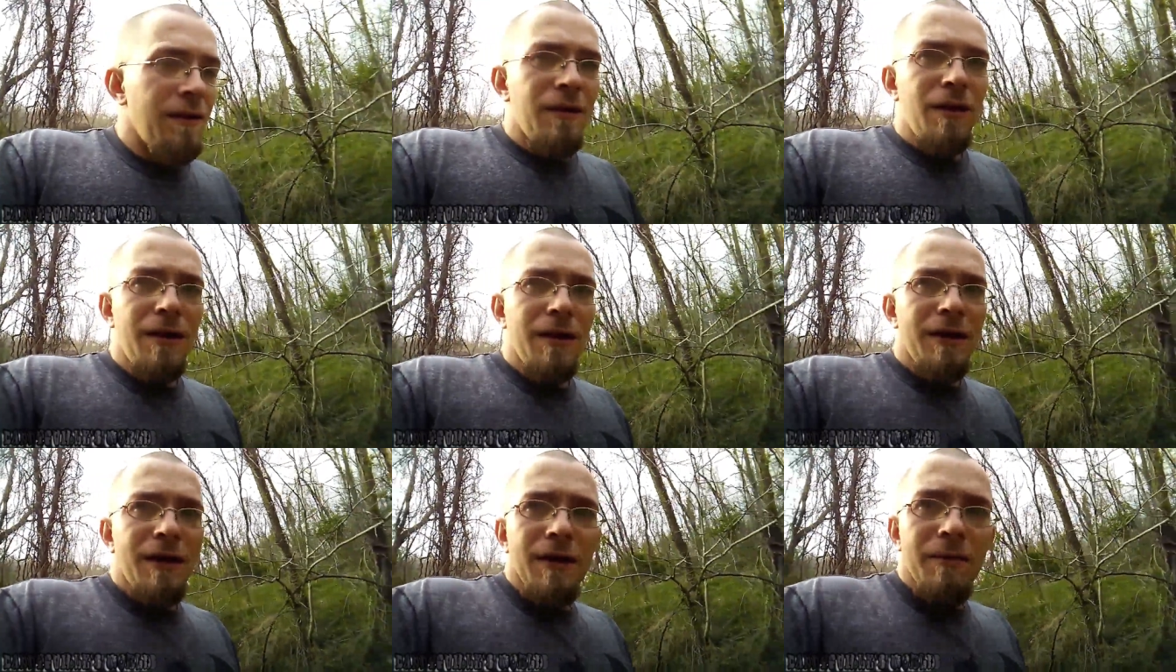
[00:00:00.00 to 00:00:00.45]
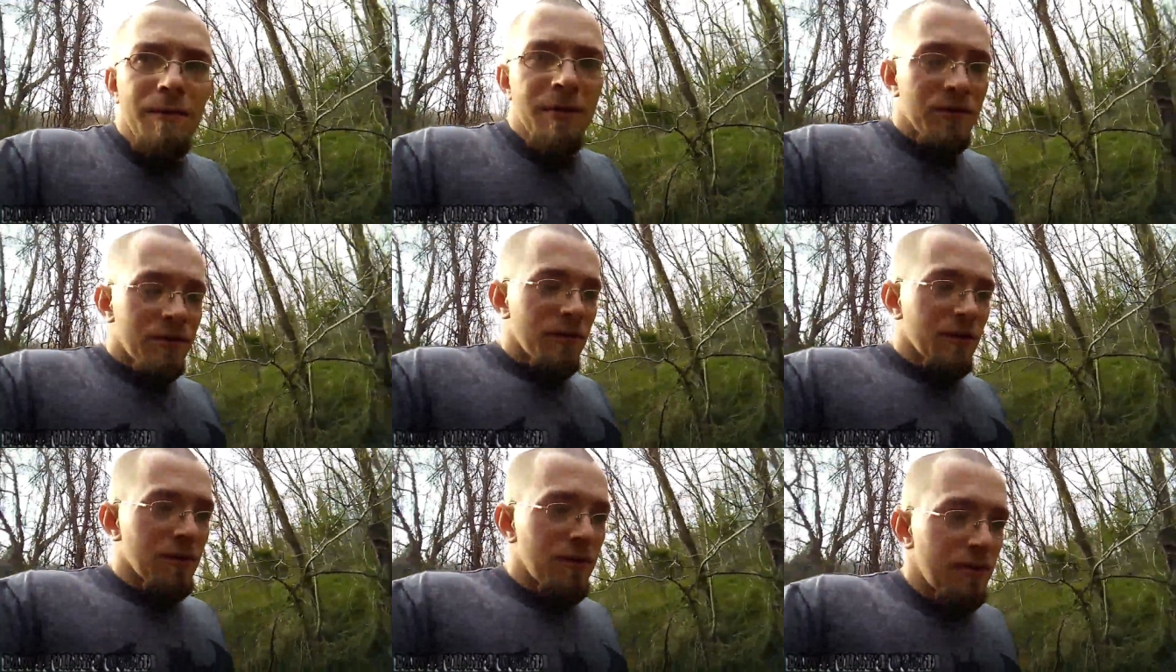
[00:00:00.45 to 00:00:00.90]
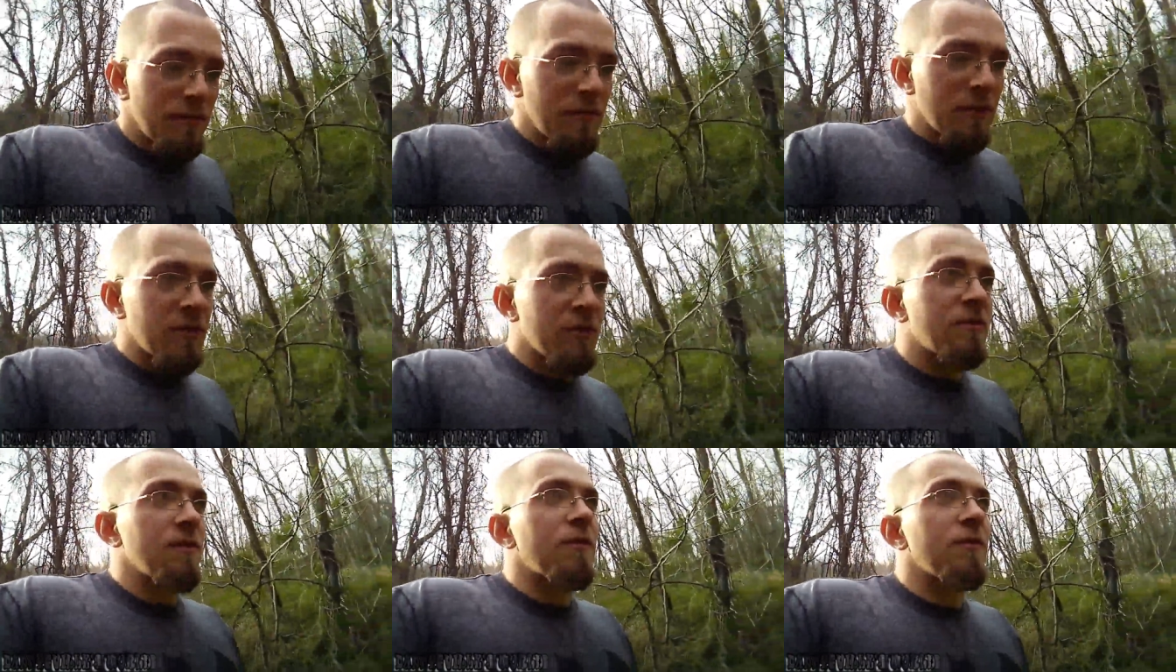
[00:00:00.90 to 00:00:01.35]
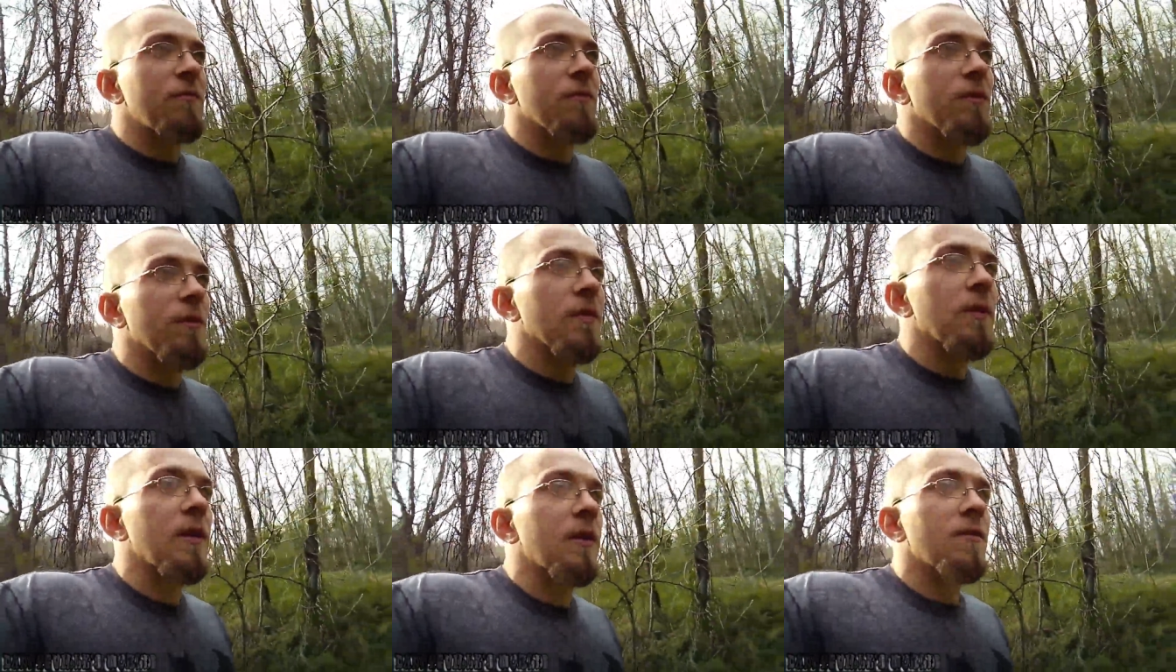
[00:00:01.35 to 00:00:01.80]
I like my truck too much to do
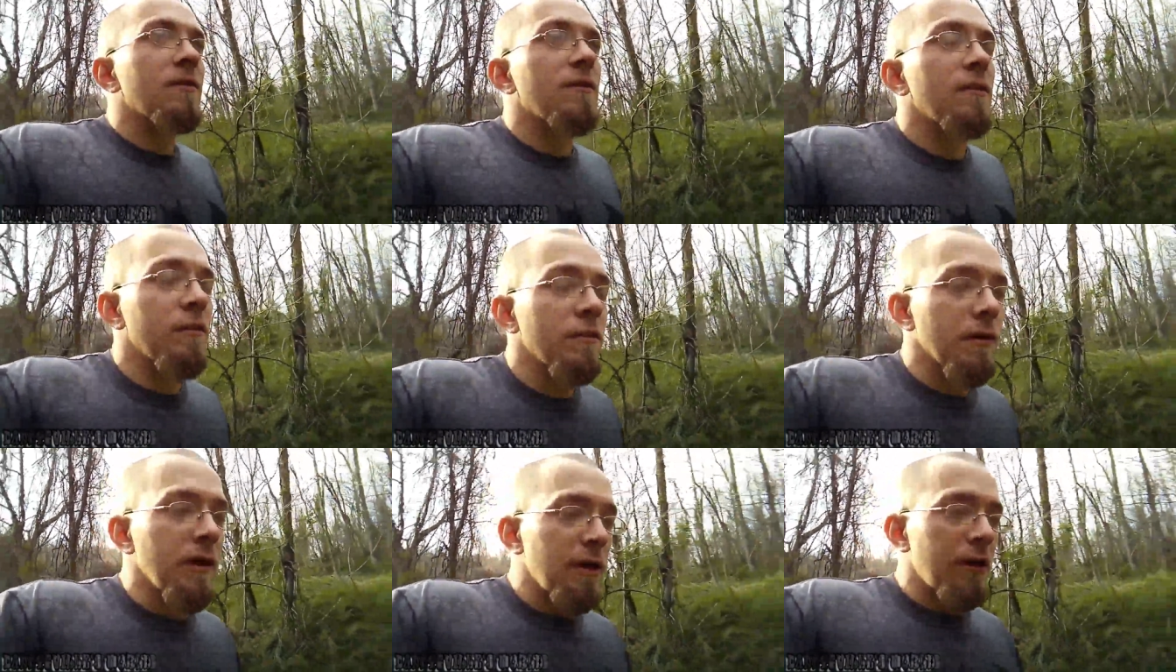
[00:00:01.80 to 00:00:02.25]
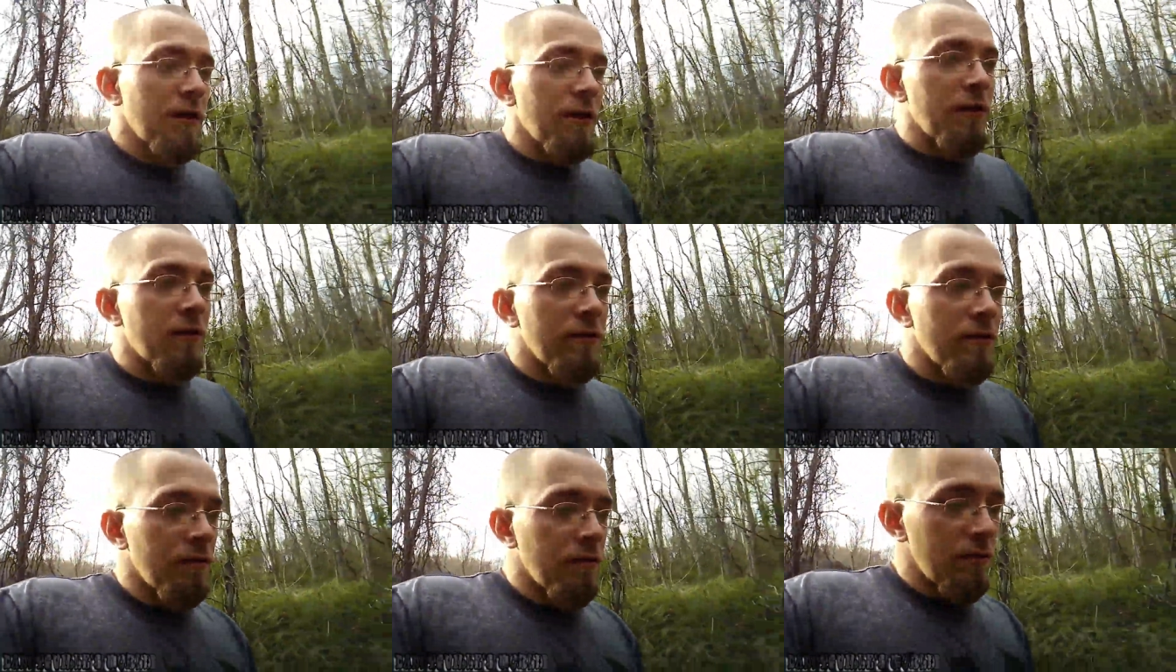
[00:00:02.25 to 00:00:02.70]
all that to it right now.